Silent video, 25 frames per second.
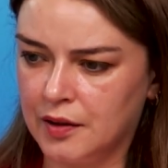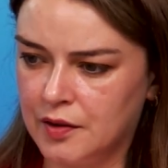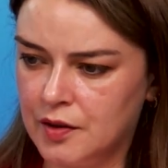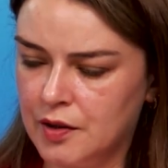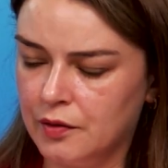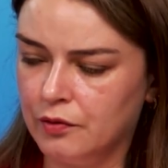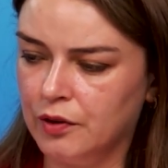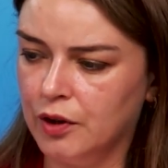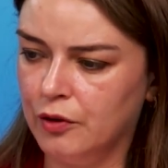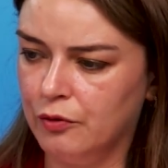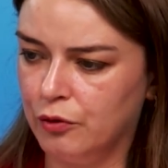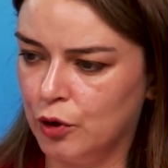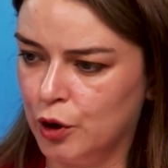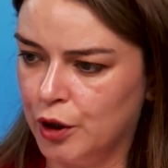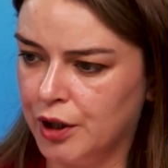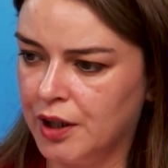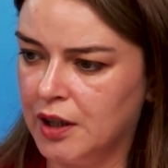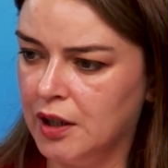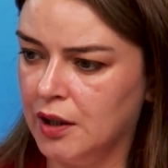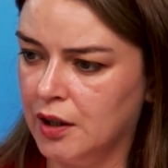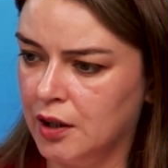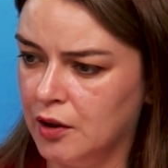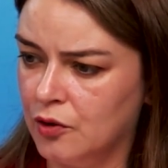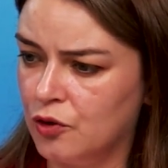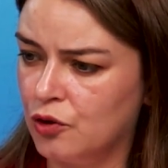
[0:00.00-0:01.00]
actively
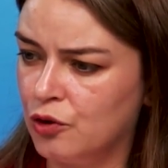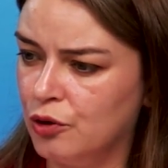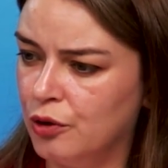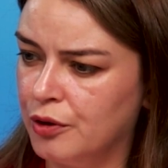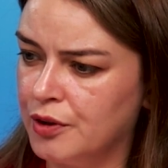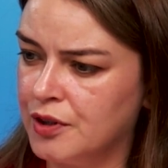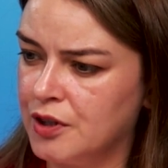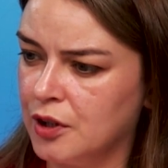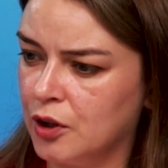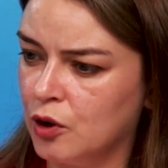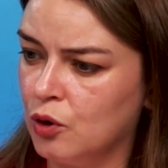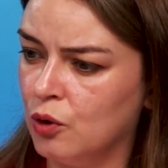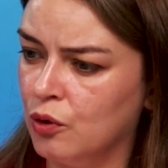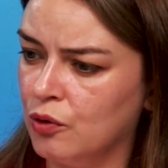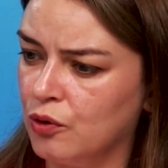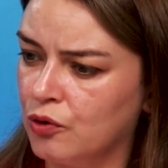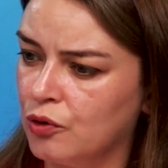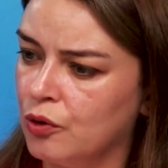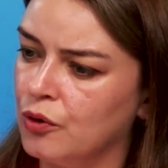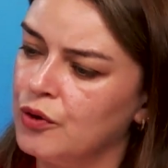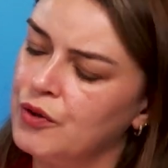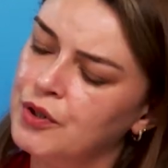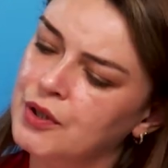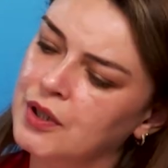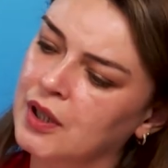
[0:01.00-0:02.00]
working in certain
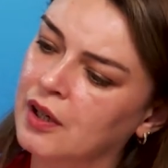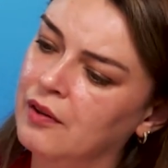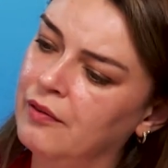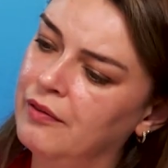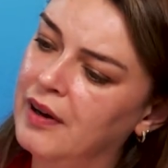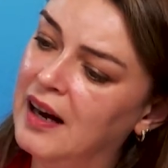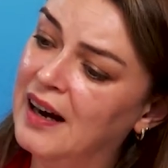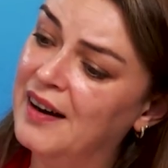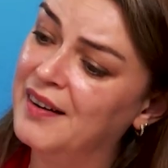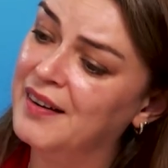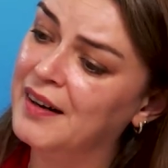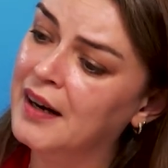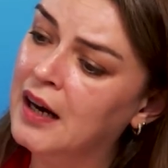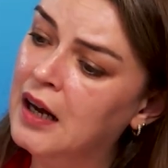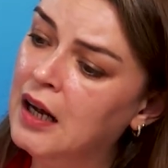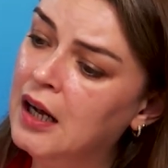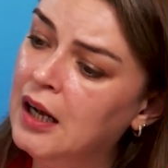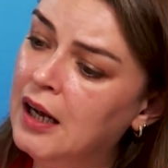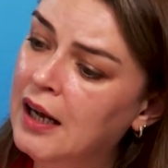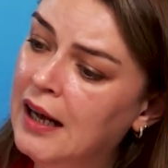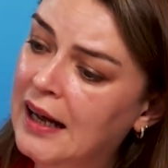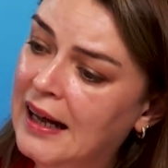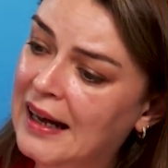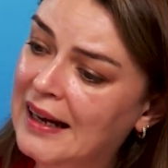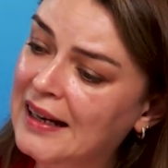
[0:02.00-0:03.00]
consortia where
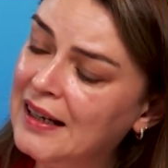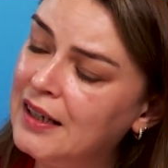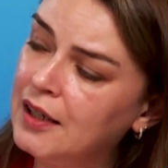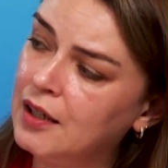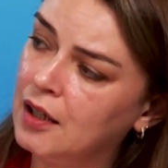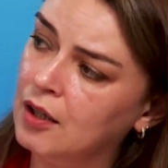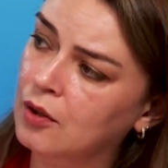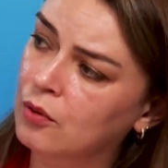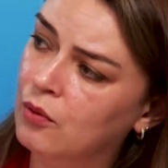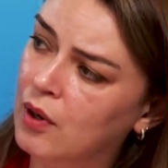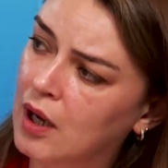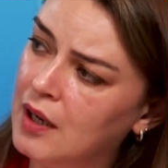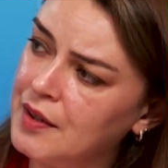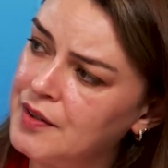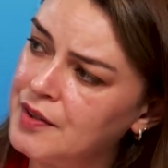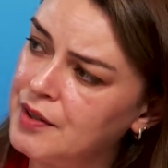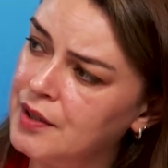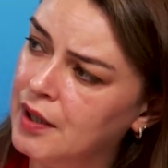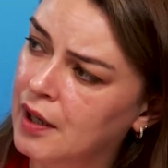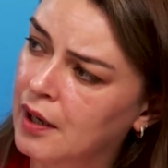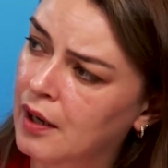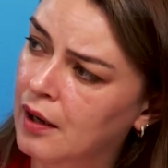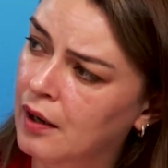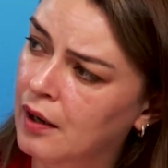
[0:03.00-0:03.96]
Henkel was